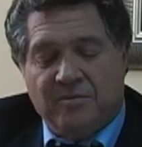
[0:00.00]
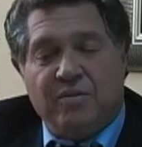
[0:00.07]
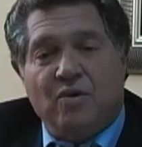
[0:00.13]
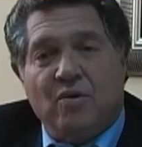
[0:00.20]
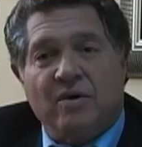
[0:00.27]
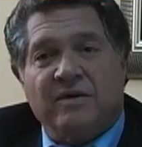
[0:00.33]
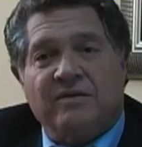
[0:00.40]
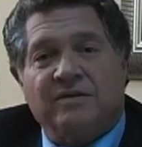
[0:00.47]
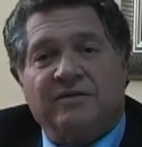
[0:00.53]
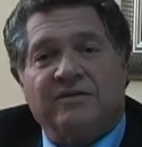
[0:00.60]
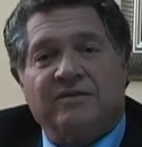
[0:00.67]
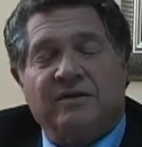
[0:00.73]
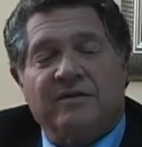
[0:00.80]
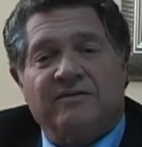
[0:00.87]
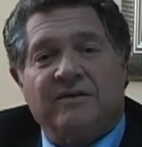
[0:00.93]

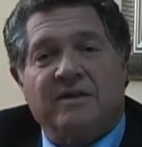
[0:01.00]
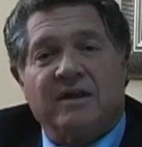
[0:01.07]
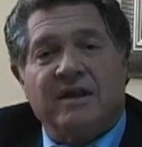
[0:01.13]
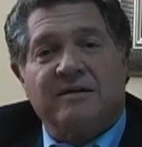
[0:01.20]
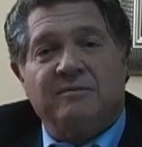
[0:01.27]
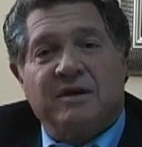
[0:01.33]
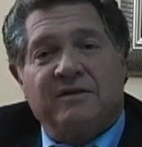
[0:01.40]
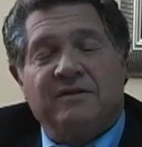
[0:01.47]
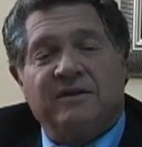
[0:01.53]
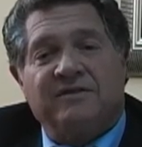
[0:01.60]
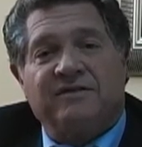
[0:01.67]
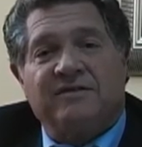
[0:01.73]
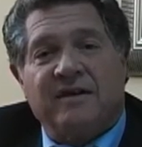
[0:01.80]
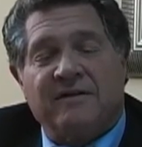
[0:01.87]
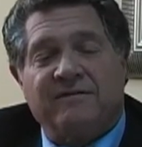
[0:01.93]
importance of claiming
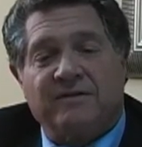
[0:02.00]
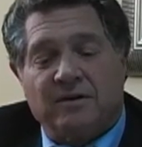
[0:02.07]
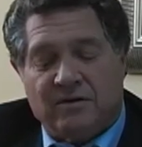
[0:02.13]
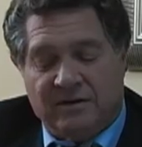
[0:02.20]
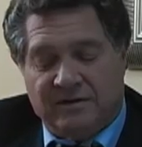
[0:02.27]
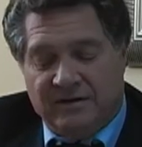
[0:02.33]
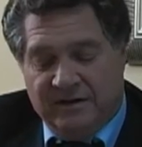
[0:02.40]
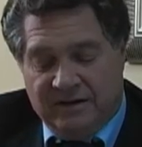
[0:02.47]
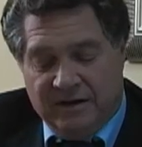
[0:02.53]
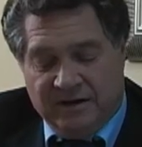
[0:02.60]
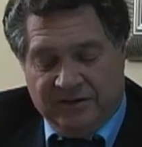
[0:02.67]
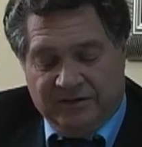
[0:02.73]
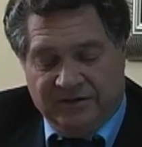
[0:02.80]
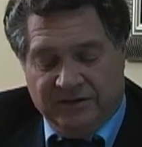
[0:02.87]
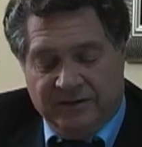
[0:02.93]
this theft law
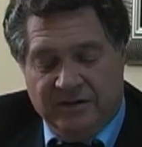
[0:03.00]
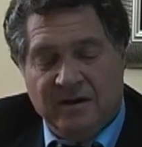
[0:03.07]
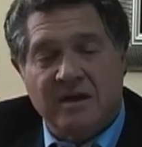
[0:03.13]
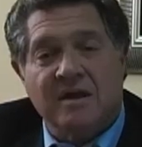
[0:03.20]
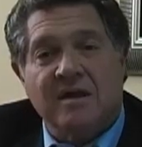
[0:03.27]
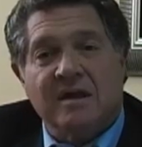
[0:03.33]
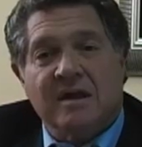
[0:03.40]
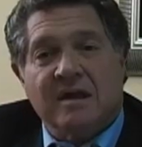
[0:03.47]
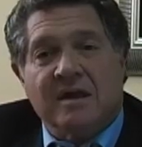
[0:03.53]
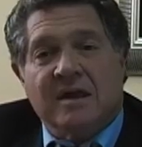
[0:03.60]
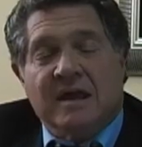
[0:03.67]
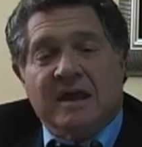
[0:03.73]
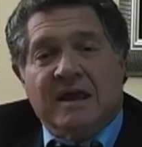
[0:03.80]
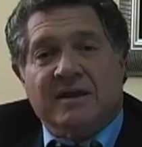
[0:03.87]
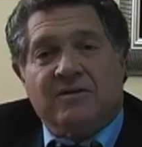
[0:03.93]
deduction
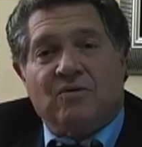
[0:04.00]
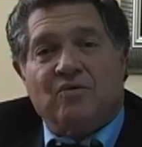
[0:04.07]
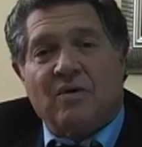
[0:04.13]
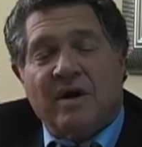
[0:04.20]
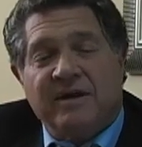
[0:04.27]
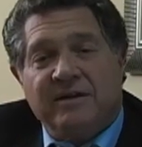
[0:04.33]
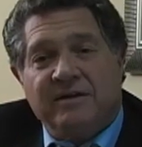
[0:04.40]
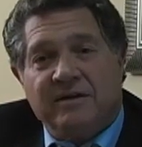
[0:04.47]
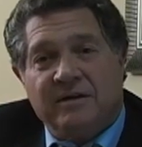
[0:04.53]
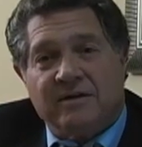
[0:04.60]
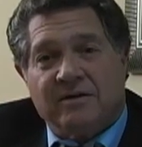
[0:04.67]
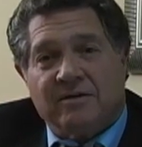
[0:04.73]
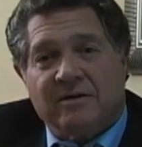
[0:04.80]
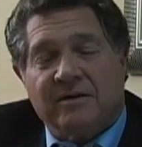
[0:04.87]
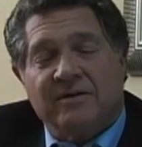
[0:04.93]
in the right
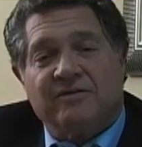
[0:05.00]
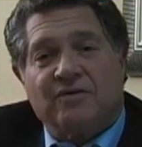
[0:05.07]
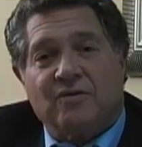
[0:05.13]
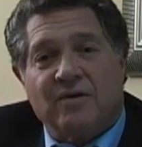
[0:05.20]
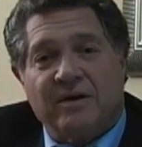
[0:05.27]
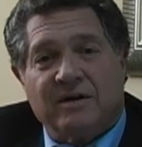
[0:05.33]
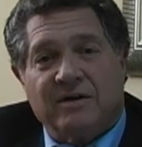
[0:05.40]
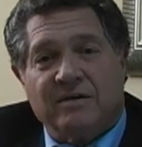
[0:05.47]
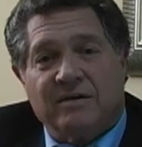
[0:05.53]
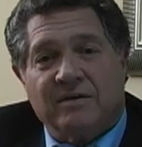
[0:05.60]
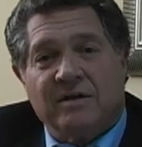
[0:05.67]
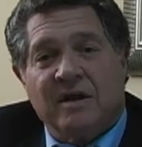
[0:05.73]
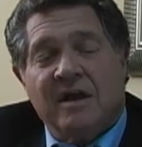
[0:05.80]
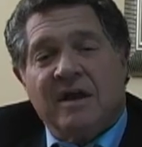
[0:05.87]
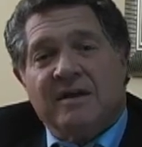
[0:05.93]
year is
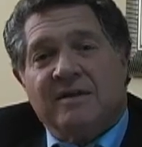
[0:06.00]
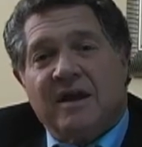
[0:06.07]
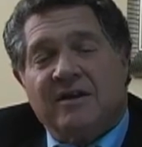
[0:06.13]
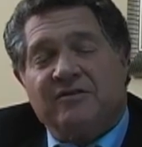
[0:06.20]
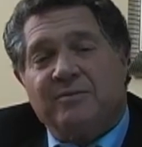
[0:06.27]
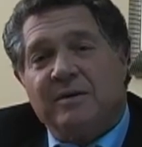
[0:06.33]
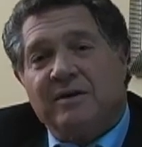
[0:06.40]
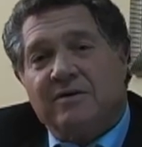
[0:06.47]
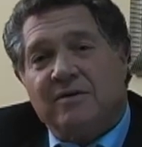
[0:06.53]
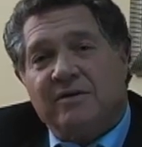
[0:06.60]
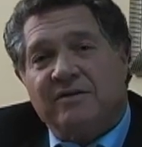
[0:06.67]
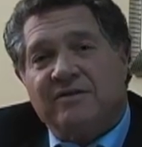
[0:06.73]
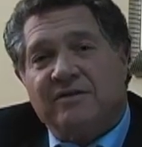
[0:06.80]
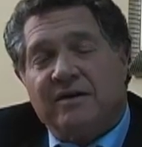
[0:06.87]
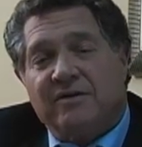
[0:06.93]
critical. That's
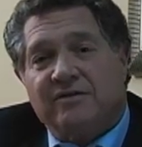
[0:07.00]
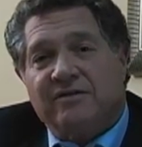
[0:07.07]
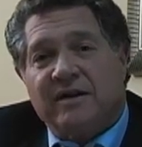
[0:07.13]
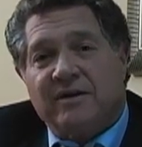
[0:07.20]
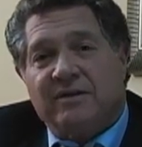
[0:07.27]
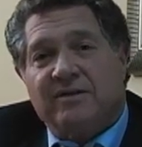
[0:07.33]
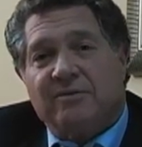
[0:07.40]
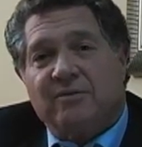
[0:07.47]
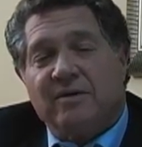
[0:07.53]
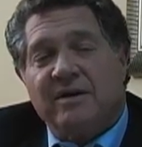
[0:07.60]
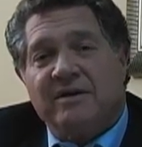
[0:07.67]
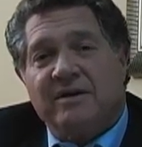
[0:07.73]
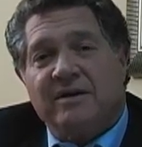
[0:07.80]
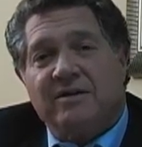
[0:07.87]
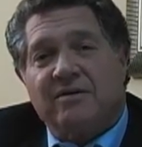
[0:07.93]
because there's a
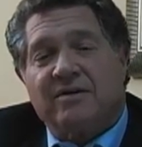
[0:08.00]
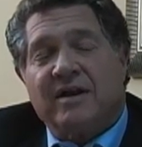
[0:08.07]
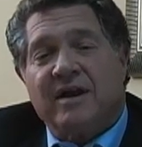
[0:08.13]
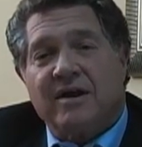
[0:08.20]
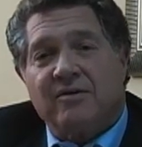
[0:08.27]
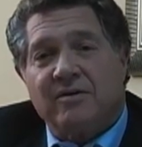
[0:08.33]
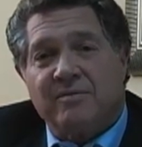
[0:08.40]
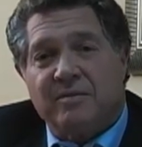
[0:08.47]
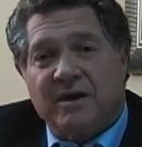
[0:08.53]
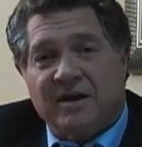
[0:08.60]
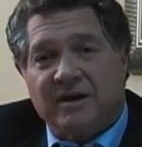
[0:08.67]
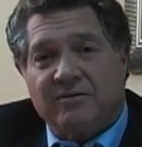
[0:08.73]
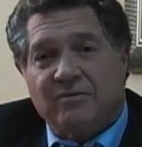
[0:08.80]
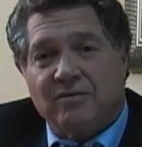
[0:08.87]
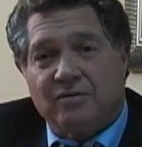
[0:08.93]
3-year
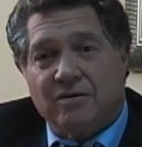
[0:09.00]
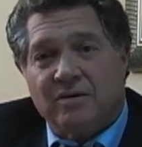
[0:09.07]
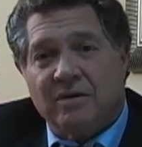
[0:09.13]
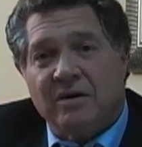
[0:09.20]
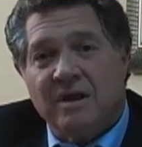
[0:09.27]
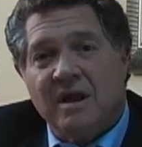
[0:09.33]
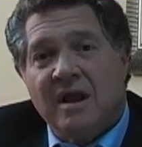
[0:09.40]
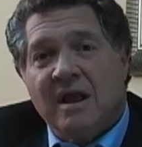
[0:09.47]
carryback rule